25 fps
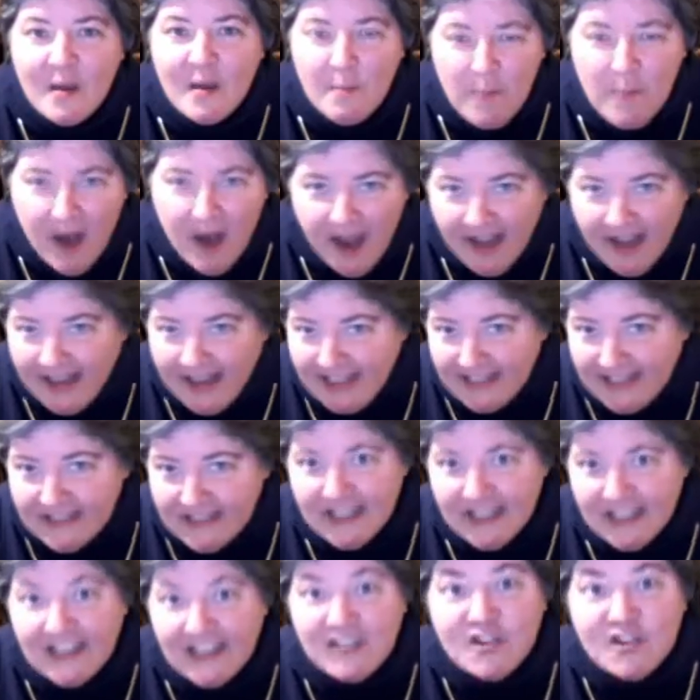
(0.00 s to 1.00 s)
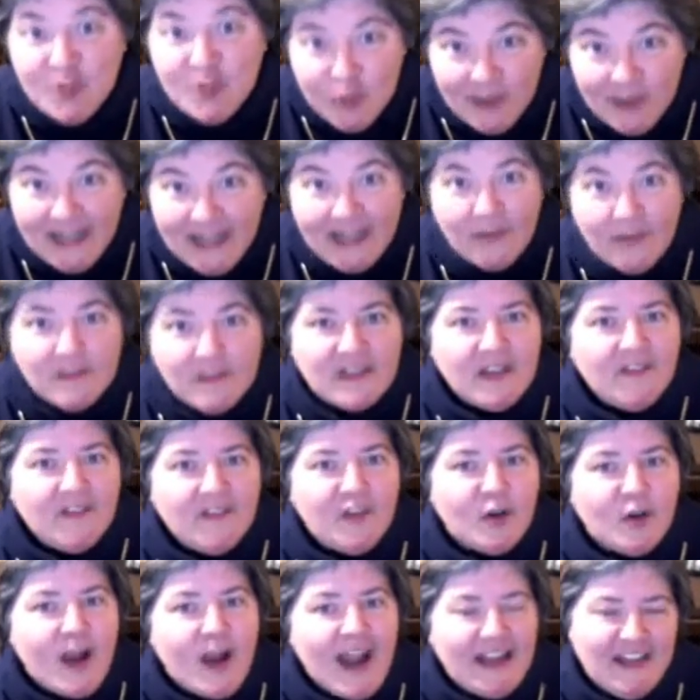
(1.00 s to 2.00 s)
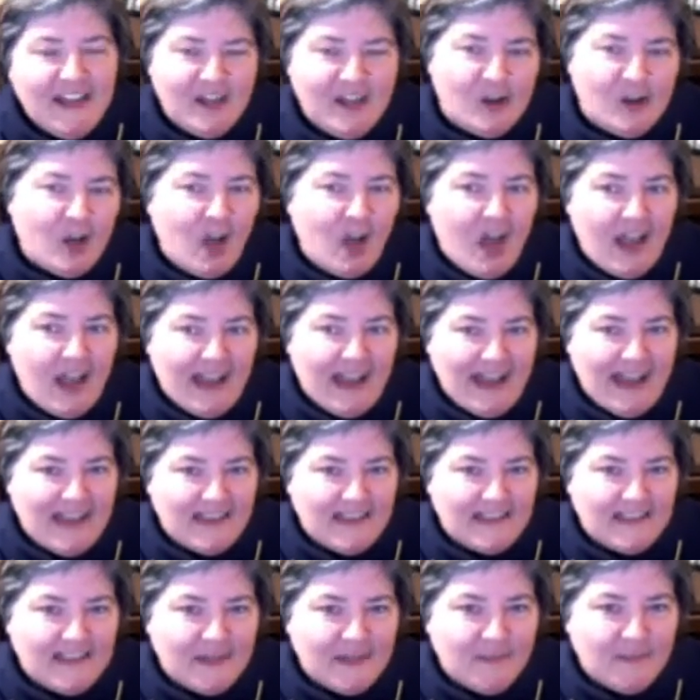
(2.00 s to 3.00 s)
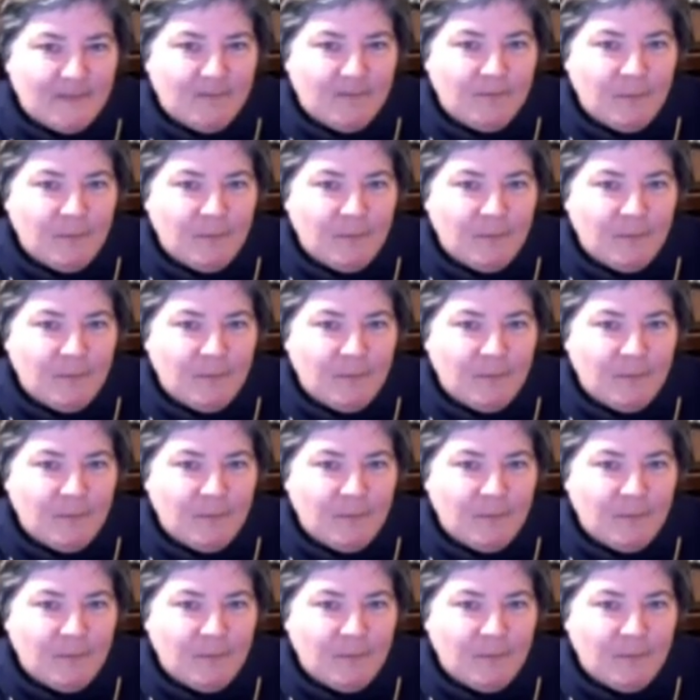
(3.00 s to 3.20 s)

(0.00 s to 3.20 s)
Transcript: minds, and dreams of your ideal clients.